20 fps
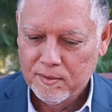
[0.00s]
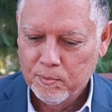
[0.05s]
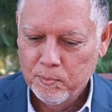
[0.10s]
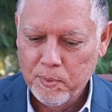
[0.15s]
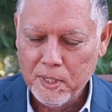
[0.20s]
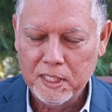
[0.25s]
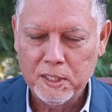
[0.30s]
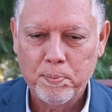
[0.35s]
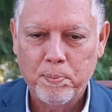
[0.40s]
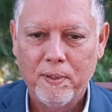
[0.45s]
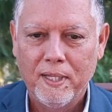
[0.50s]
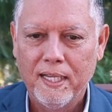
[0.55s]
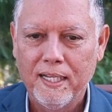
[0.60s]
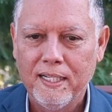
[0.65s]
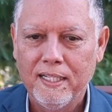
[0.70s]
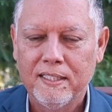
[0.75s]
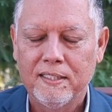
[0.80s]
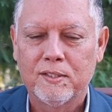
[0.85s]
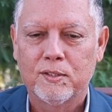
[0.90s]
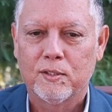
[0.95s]
Best
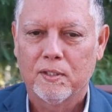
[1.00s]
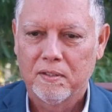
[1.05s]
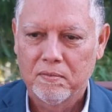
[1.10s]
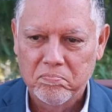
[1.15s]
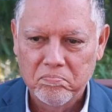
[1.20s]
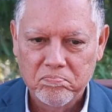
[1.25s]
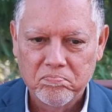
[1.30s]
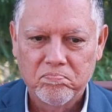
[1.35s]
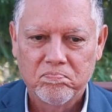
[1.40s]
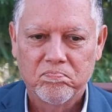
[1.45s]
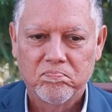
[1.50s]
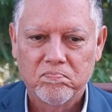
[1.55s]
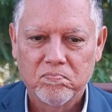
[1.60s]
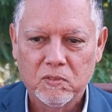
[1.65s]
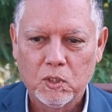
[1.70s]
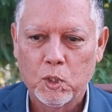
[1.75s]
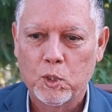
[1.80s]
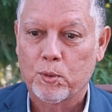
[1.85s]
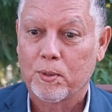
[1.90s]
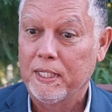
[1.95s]
place,
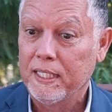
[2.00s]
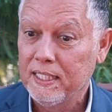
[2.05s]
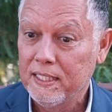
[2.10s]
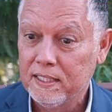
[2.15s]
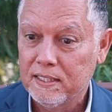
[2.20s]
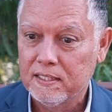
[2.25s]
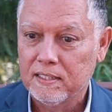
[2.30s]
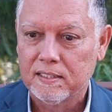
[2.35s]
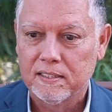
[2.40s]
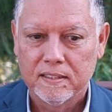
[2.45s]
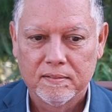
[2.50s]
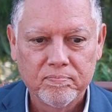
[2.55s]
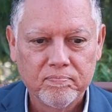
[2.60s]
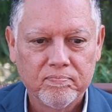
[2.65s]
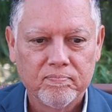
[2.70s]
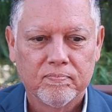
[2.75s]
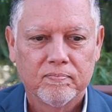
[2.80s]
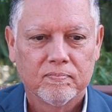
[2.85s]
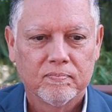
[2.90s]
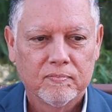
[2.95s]
Greece.
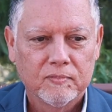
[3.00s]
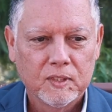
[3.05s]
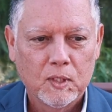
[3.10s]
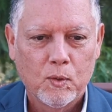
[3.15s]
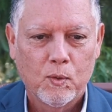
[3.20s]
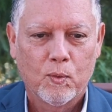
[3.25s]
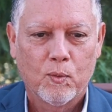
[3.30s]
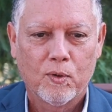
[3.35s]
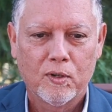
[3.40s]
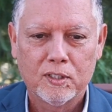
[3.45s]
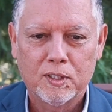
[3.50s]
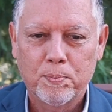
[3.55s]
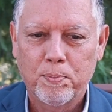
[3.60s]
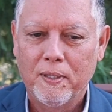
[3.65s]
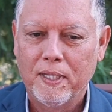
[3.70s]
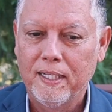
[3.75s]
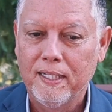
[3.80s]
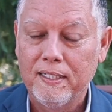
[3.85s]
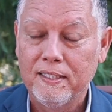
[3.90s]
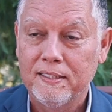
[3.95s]
Worst
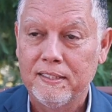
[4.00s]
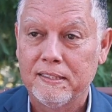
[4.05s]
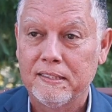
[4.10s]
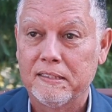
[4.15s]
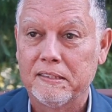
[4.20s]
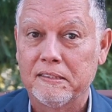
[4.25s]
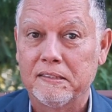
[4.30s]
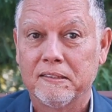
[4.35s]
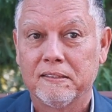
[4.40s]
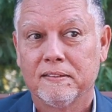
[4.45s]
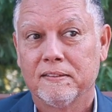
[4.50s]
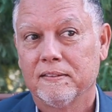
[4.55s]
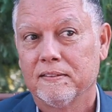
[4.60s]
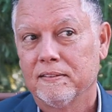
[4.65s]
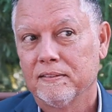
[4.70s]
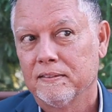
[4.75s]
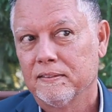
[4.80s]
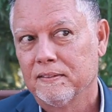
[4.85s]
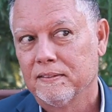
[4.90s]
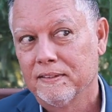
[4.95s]
place,
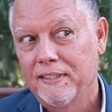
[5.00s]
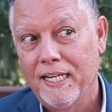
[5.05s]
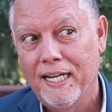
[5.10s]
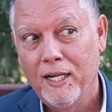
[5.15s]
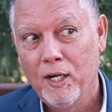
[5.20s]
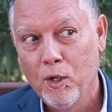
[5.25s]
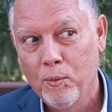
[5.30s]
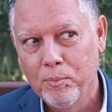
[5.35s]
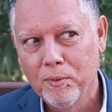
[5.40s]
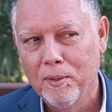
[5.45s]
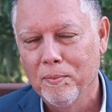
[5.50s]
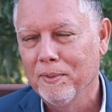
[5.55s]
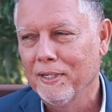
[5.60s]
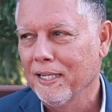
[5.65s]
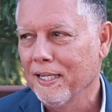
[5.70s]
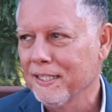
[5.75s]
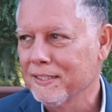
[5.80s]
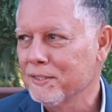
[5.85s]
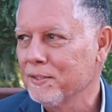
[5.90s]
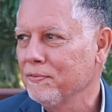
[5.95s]
I hope
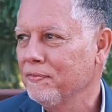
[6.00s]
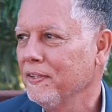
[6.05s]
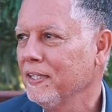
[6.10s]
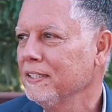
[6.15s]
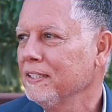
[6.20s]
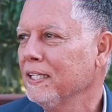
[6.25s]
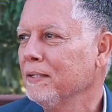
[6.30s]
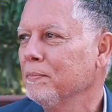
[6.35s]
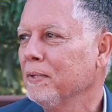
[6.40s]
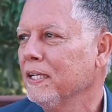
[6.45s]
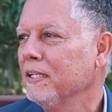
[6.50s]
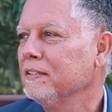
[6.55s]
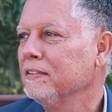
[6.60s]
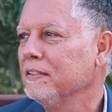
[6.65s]
nobody gets offended, but